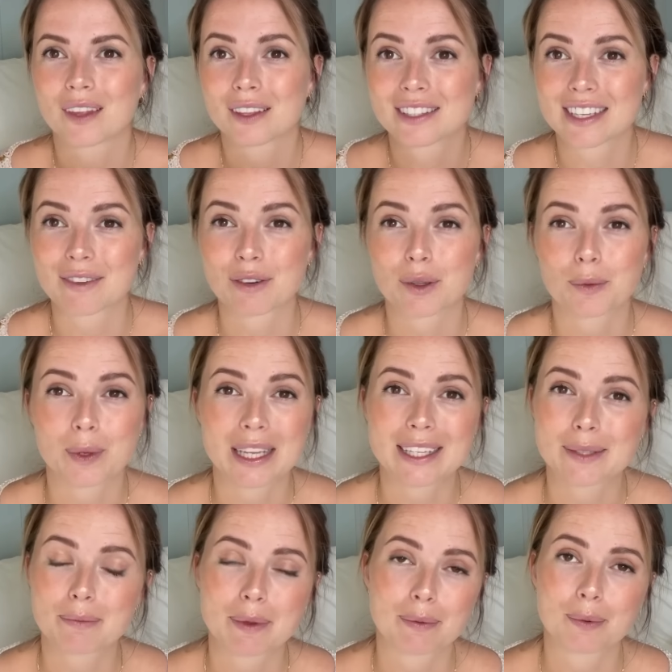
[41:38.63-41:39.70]
several
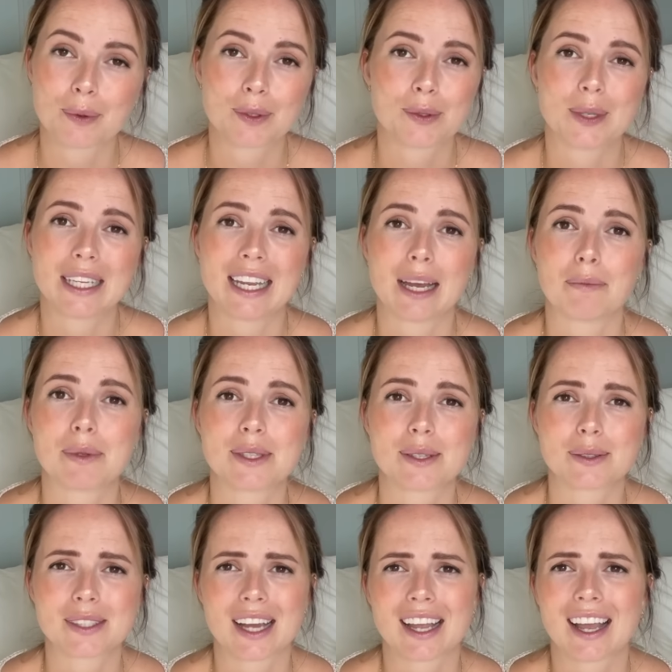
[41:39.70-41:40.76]
weeks between
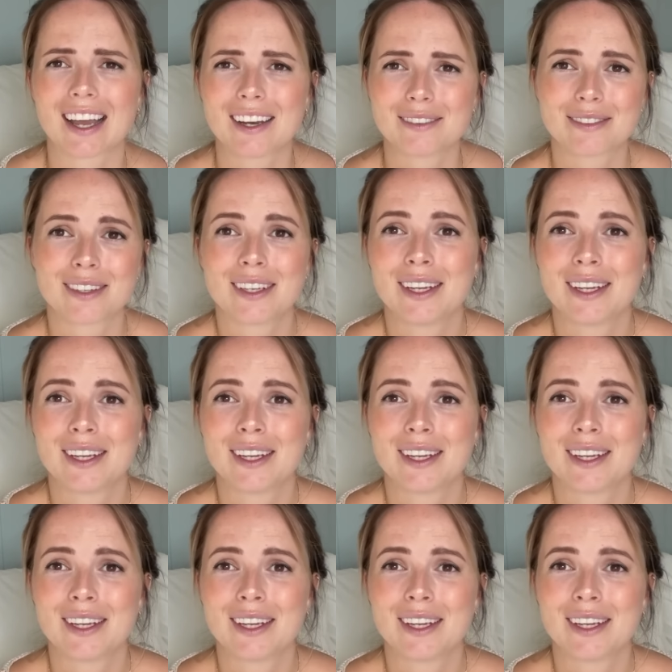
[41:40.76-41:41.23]
episodes, I kind of